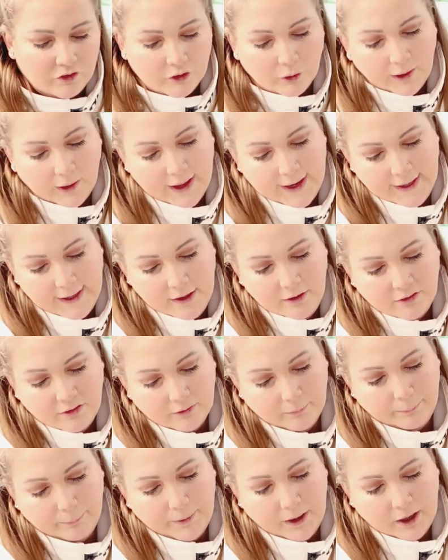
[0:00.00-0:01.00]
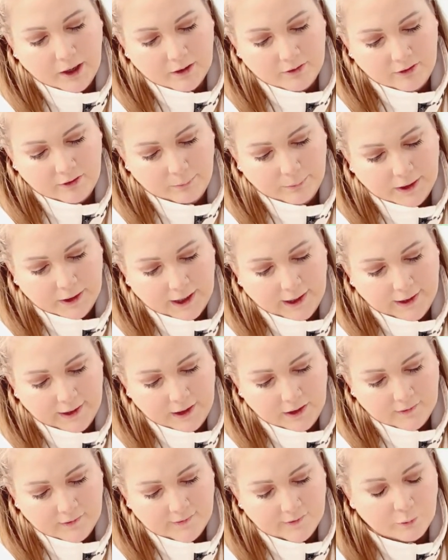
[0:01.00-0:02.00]
So eight party
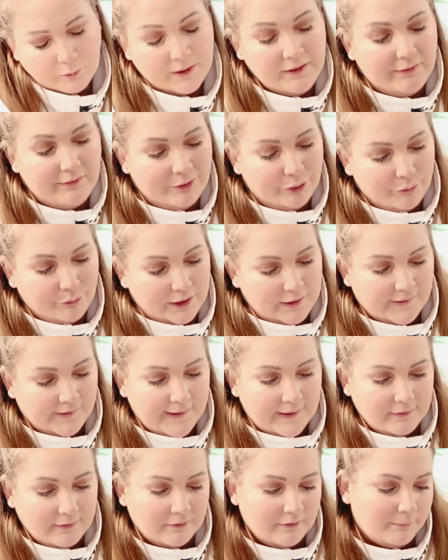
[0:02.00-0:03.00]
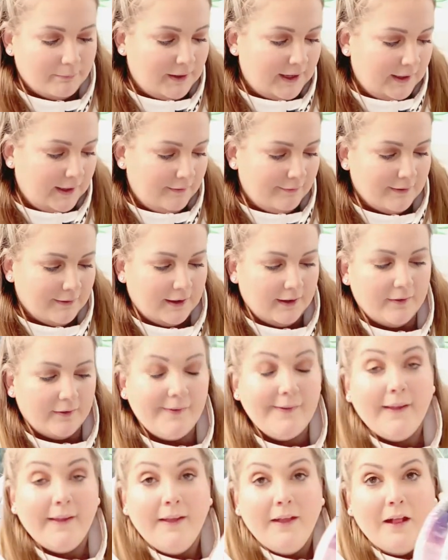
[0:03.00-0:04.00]
plates, 23
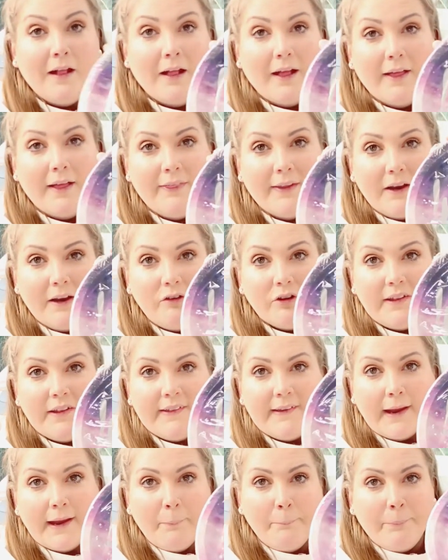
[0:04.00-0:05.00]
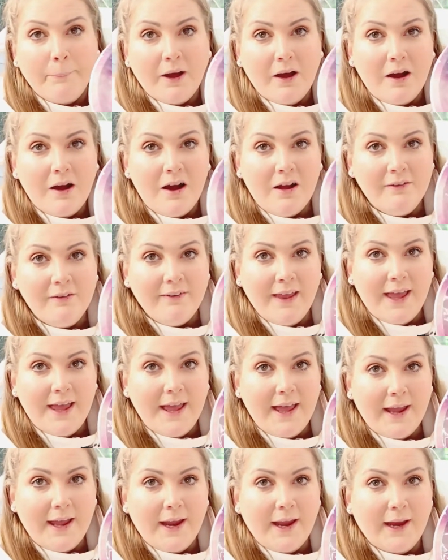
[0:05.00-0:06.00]
centimetres, and they just say
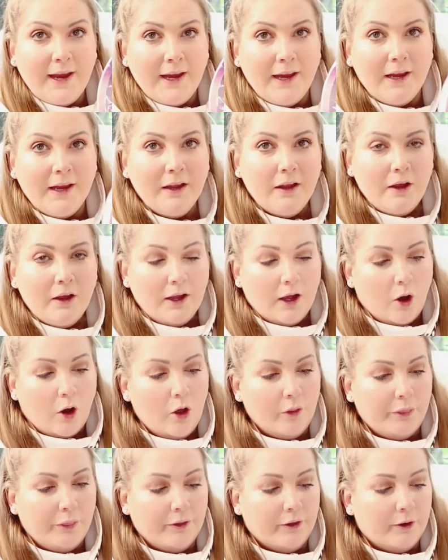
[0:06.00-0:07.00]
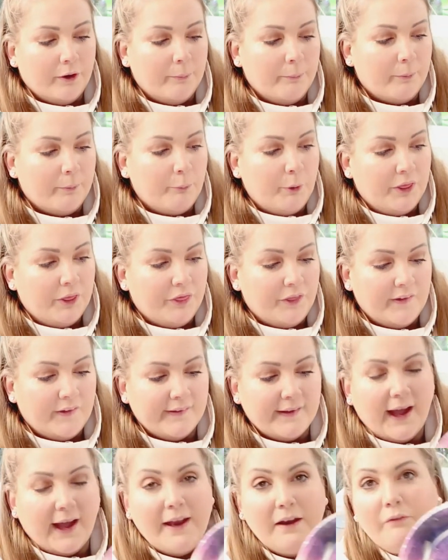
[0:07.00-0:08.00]
party on them with
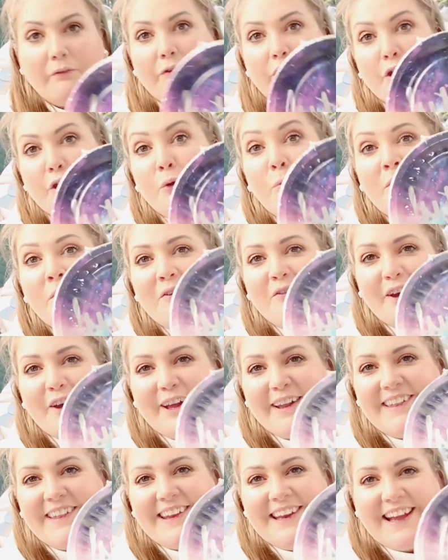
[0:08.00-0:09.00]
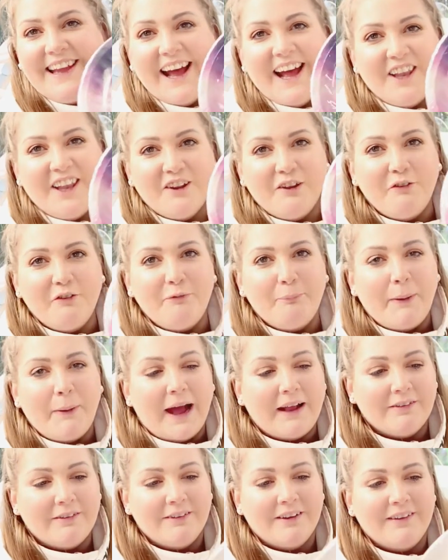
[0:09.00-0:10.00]
this kind of universe-y kind of
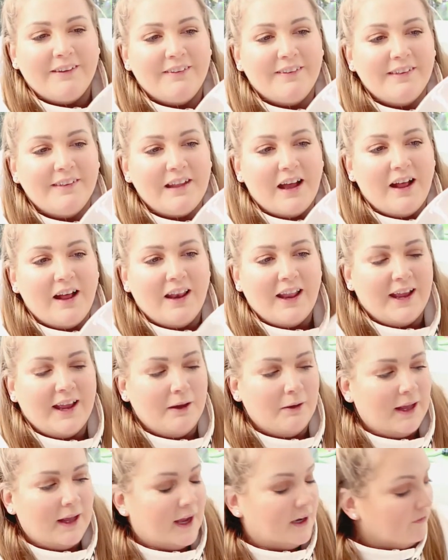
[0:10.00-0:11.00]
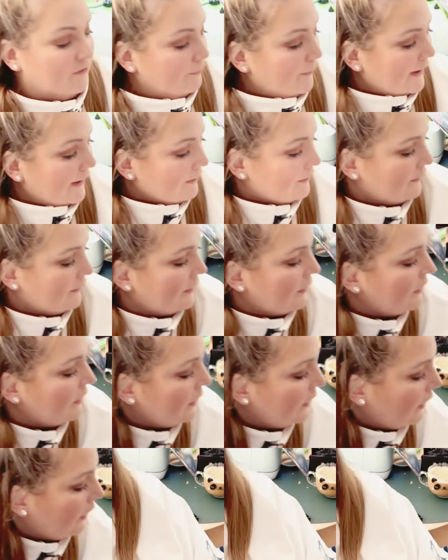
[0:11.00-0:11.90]
pattern, star-like kind of pattern.